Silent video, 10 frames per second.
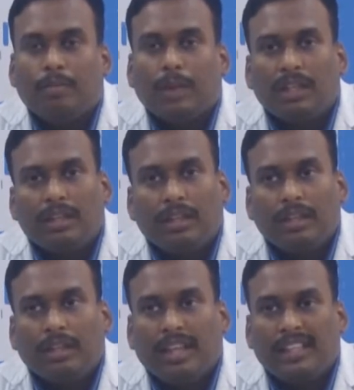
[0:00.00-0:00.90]
But
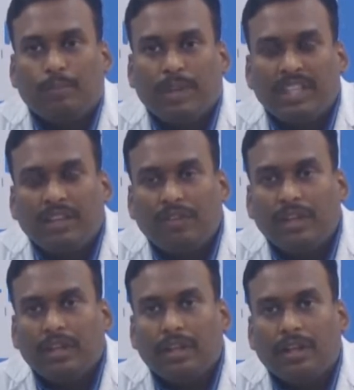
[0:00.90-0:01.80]
a
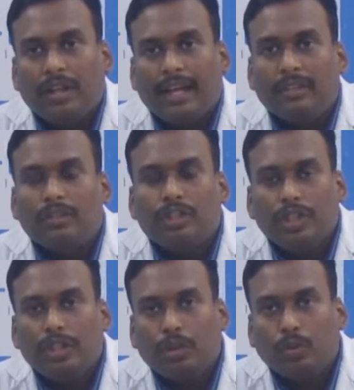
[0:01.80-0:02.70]
specific
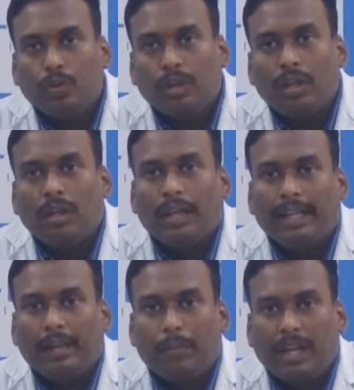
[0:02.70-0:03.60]
diagnostic tool
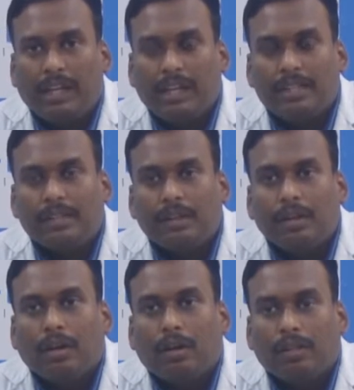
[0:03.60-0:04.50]
like a blood test
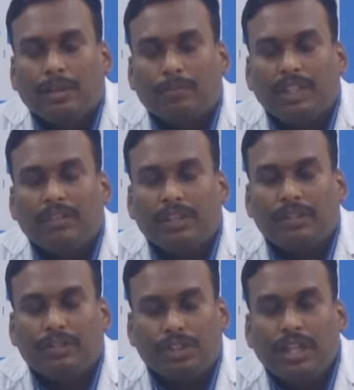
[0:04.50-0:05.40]
or something
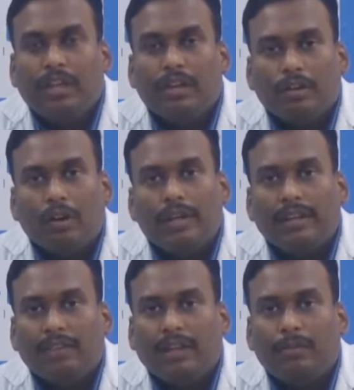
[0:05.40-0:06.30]
is still not
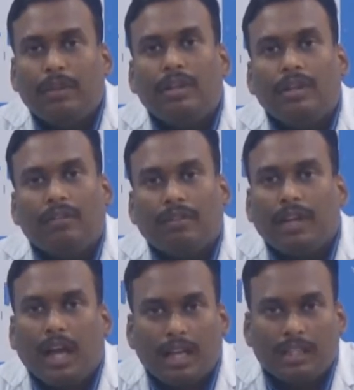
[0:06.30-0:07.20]
available
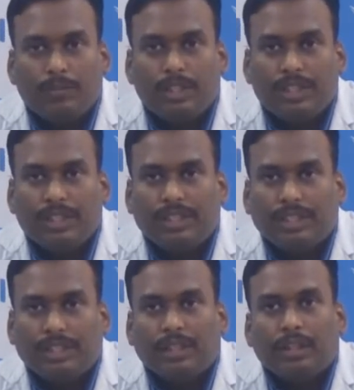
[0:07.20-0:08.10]
for Alzheimer's
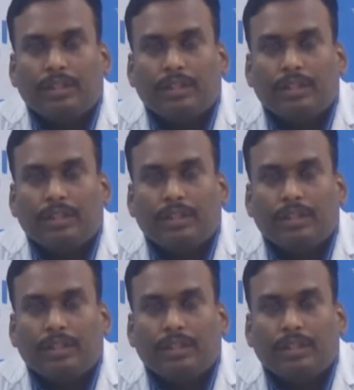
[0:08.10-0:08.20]
disease.